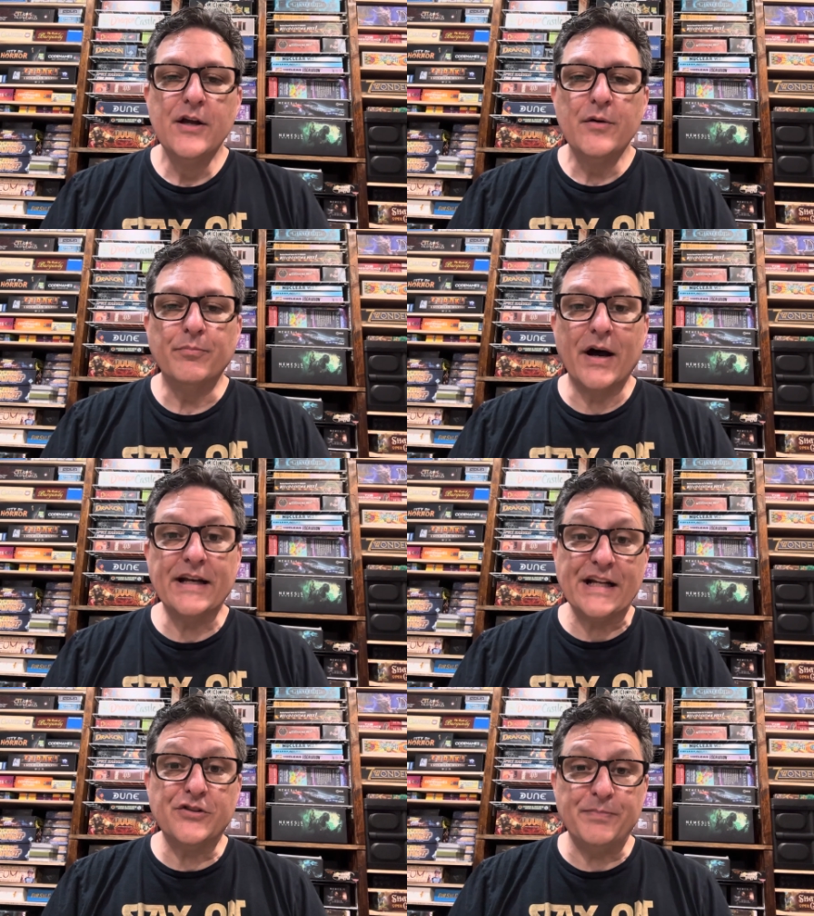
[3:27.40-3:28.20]
but
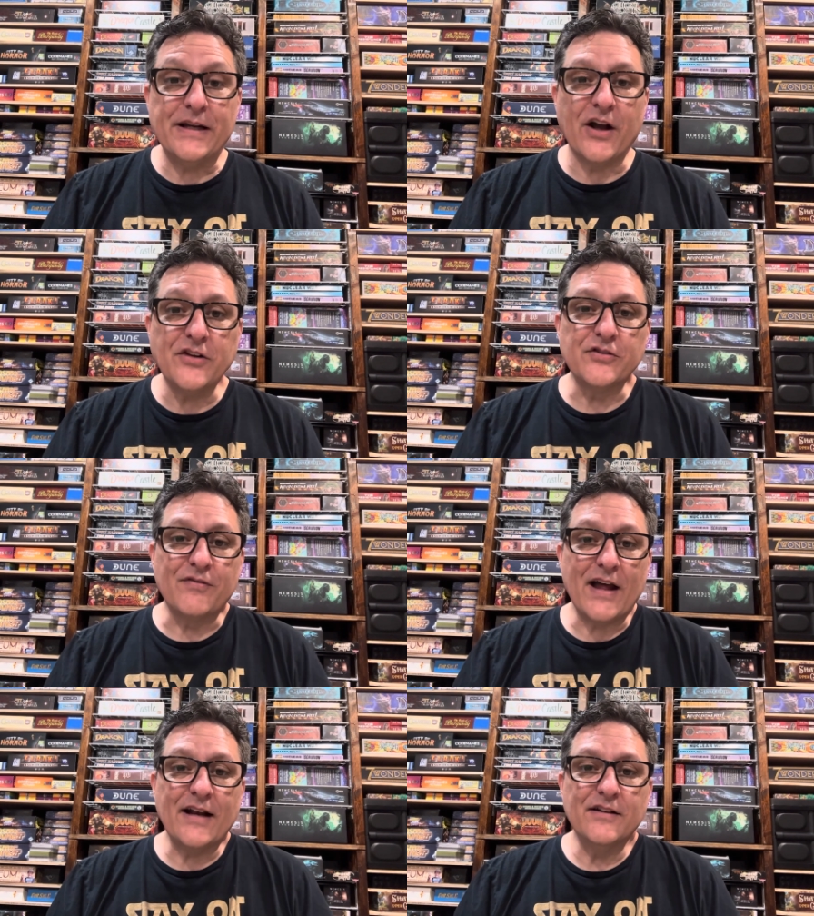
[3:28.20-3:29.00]
it's because of
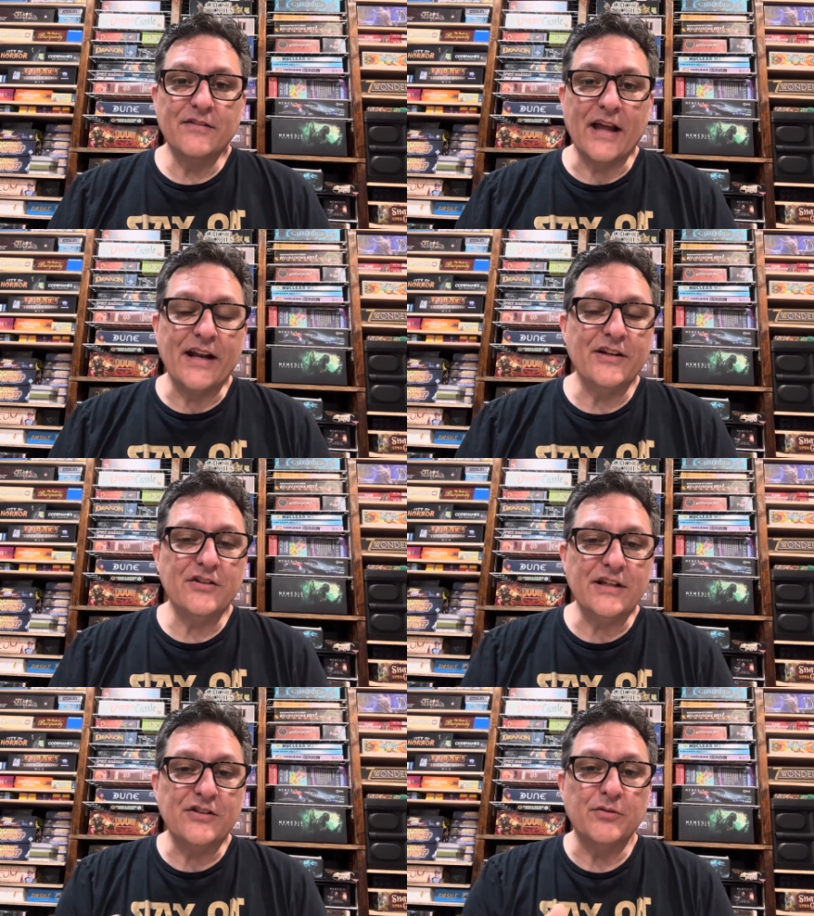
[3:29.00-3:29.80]
that that it
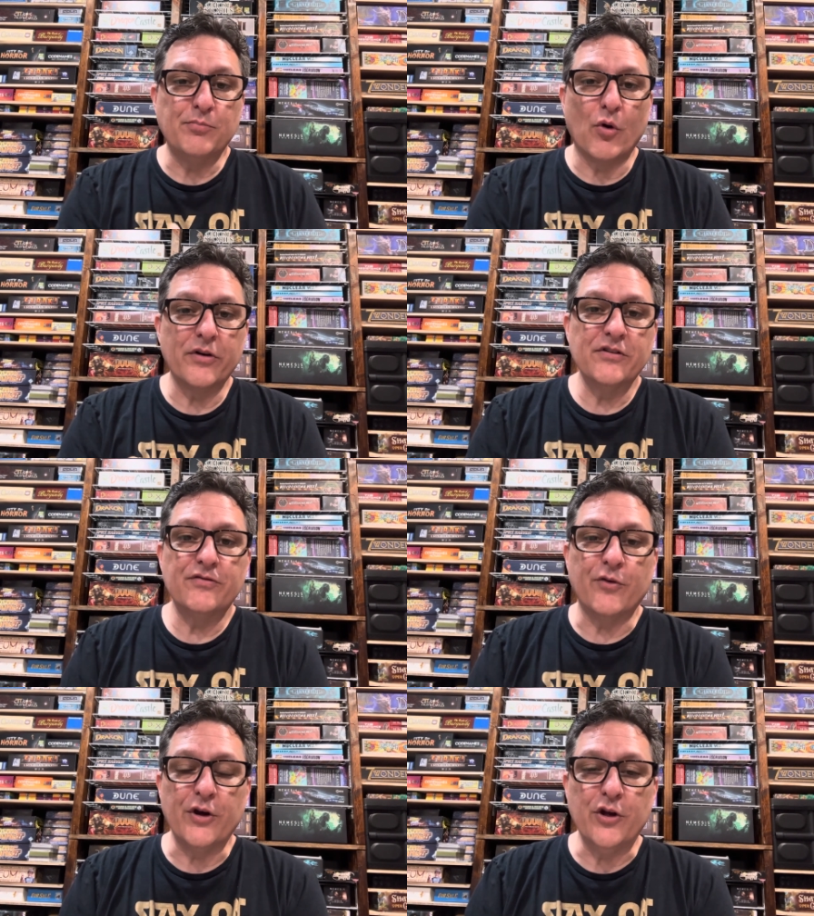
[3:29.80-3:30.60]
is important
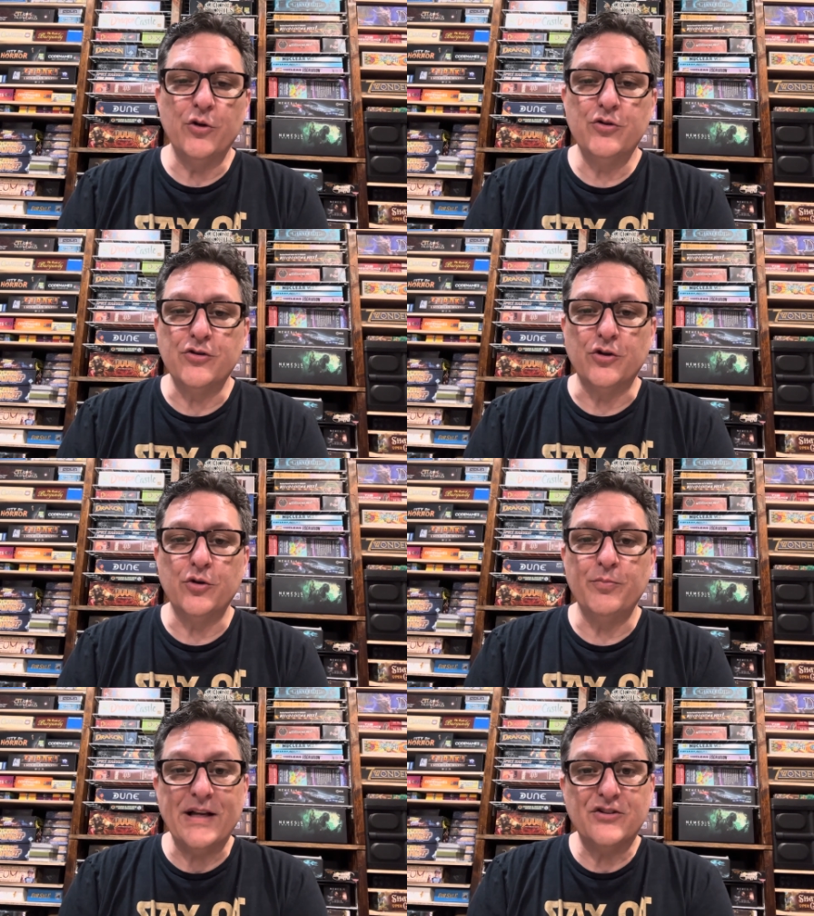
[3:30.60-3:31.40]
for you
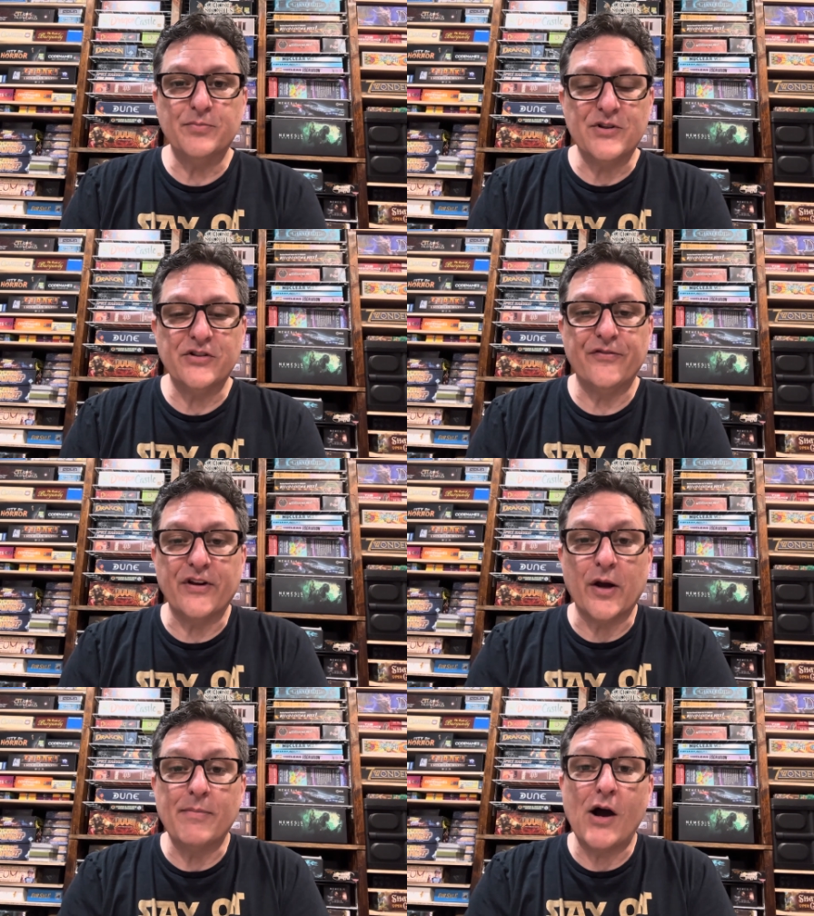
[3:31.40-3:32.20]
to be
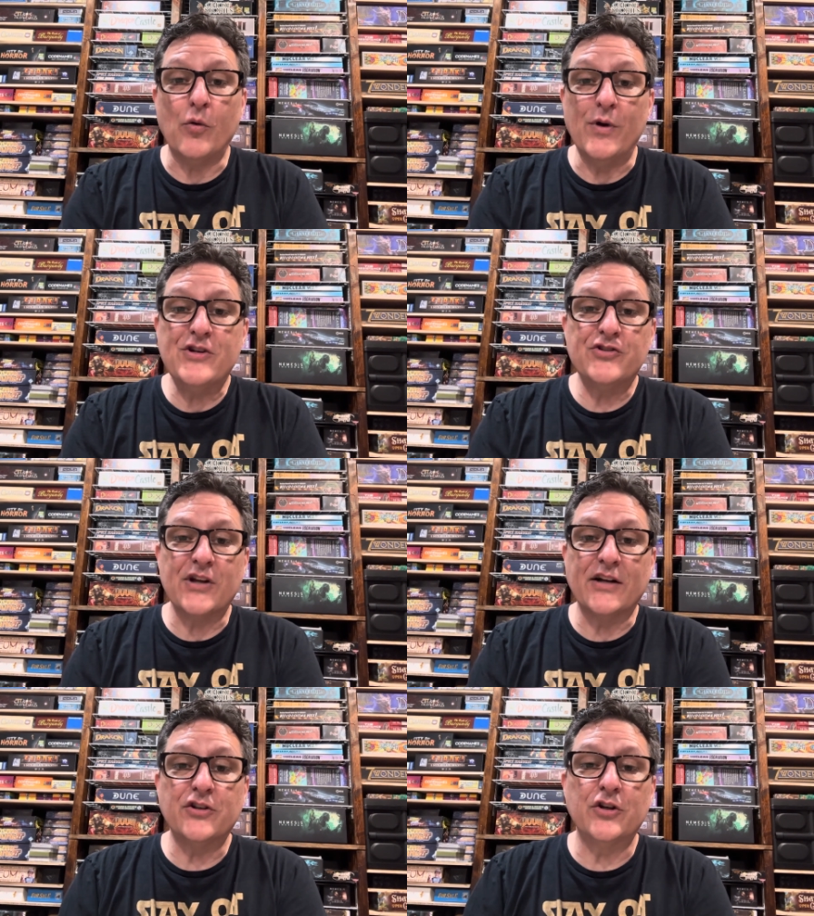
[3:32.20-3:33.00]
specific about which
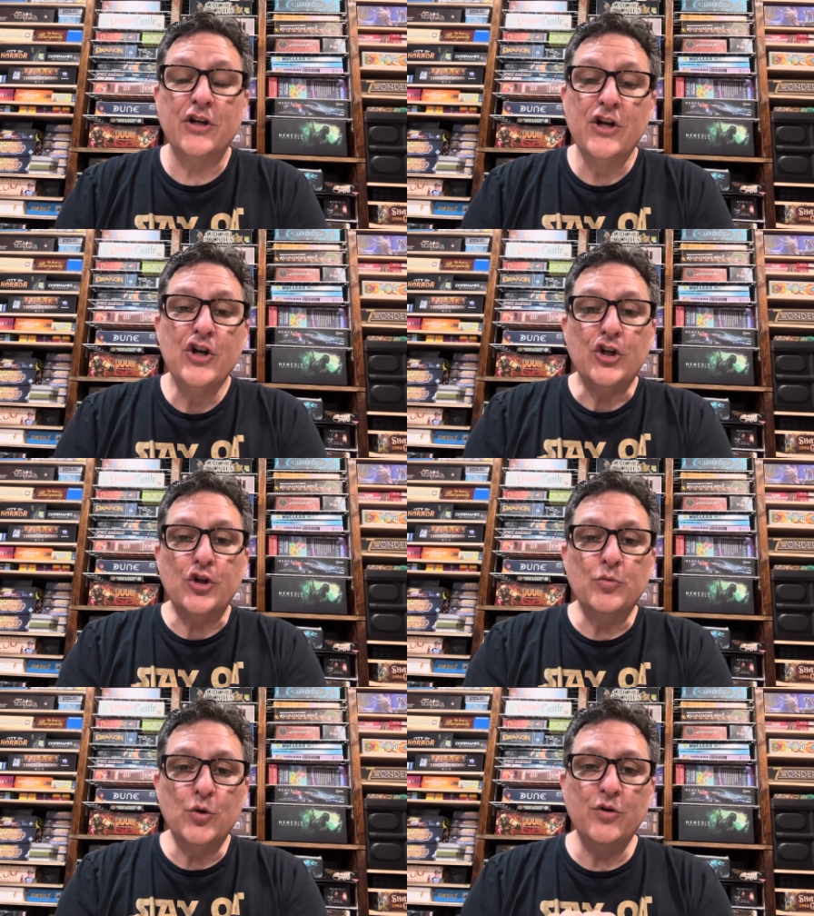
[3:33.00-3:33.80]
sector
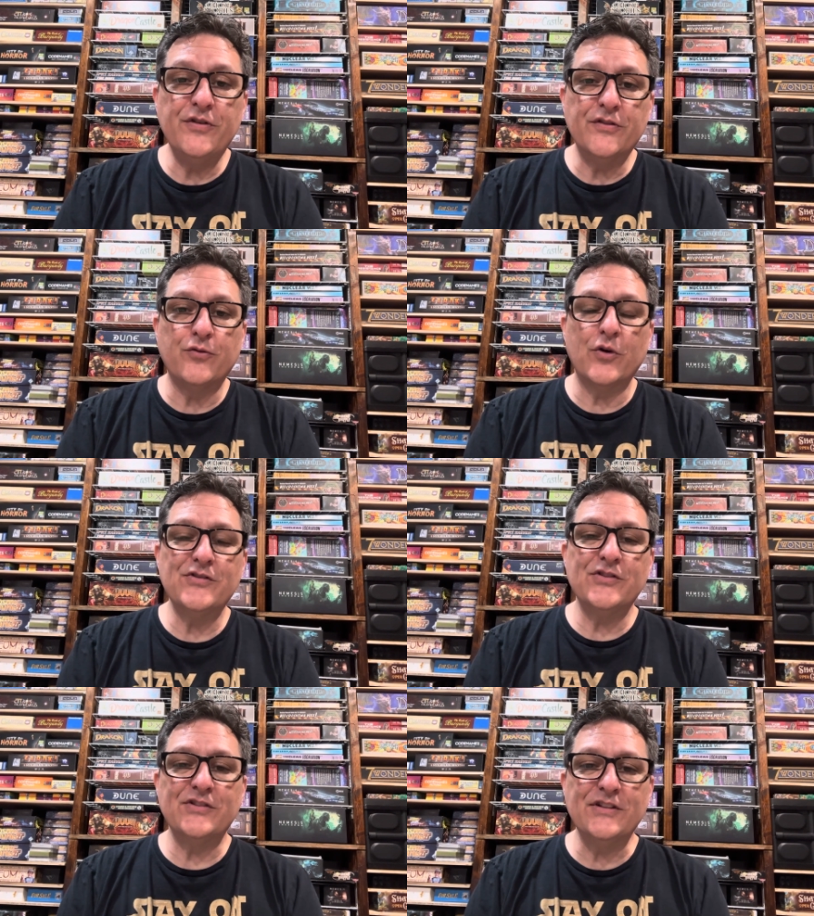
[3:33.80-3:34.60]
you move your
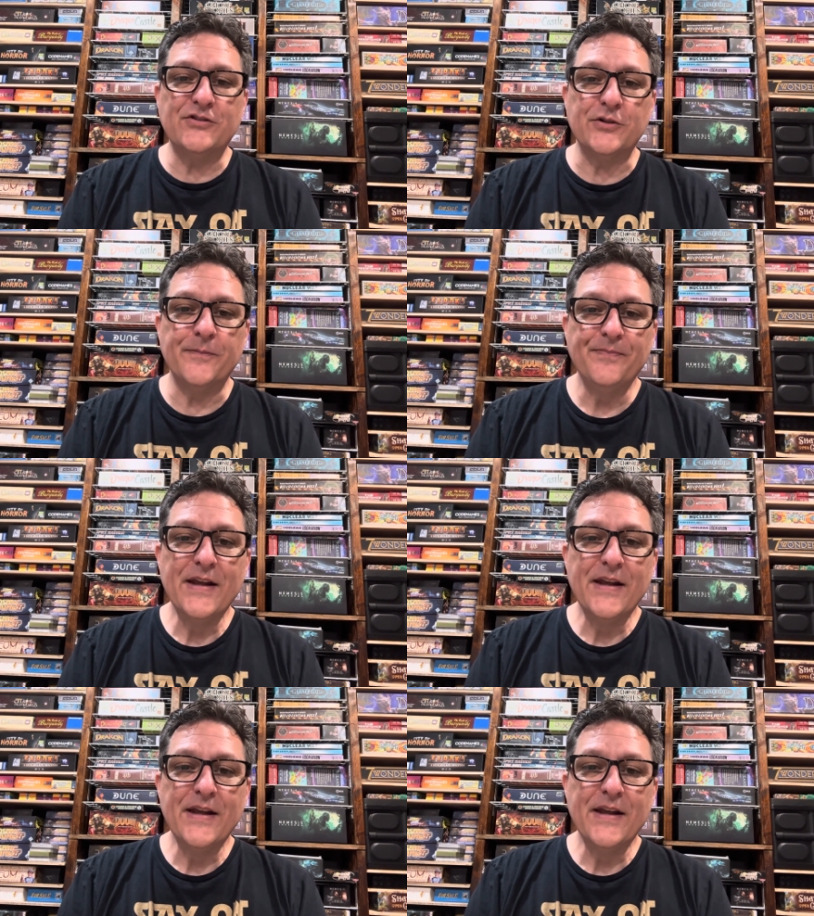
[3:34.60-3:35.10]
forces into.